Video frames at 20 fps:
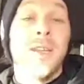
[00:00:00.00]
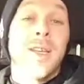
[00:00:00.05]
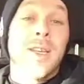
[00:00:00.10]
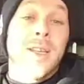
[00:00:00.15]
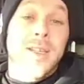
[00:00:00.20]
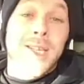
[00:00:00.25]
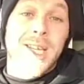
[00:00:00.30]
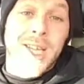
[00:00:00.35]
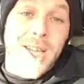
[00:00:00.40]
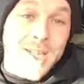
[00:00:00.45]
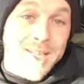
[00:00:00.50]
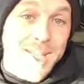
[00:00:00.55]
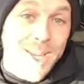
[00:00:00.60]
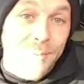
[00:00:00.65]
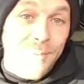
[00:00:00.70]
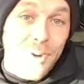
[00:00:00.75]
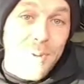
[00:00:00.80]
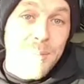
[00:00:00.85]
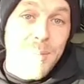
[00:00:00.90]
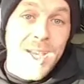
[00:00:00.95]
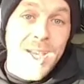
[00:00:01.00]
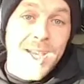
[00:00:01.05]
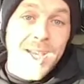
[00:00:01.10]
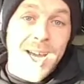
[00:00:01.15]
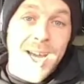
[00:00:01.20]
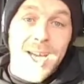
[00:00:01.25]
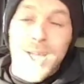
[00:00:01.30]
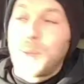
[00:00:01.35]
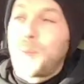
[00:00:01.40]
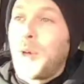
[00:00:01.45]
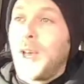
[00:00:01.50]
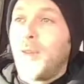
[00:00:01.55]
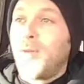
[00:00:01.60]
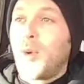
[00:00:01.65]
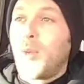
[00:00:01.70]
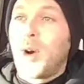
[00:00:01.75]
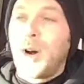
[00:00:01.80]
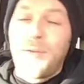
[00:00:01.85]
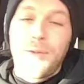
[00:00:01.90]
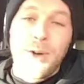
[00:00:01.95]
So that's it from me, guys. Bit of a
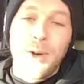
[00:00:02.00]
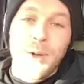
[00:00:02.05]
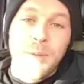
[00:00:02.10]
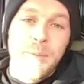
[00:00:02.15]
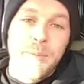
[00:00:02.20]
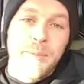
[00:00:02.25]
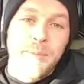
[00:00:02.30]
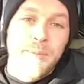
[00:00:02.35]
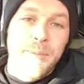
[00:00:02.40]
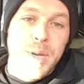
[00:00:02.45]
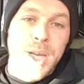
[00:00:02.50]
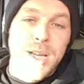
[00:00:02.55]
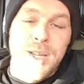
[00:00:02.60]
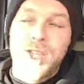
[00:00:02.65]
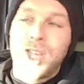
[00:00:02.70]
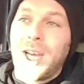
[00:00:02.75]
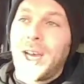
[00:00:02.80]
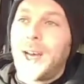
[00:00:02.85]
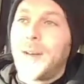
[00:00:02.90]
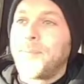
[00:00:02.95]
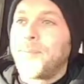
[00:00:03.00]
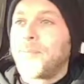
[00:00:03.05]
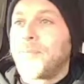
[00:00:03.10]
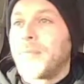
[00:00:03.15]
waffle, bit of chat.